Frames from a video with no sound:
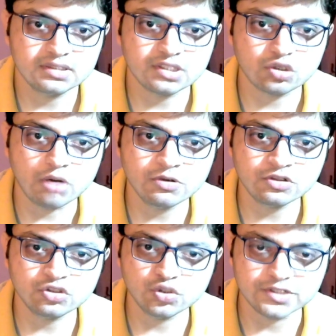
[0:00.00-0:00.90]
The
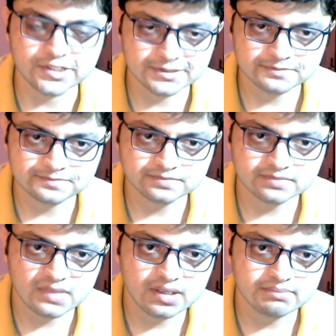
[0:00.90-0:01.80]
Common Good,
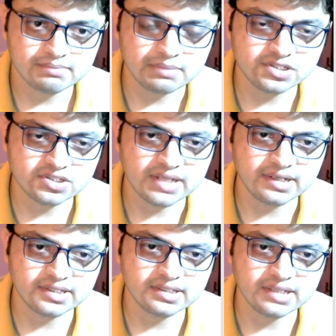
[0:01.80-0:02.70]
published in
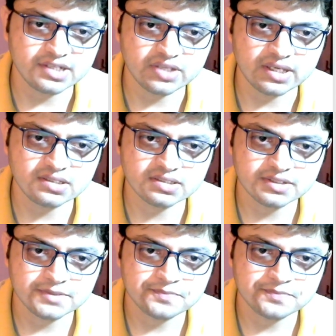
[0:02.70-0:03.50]
1998.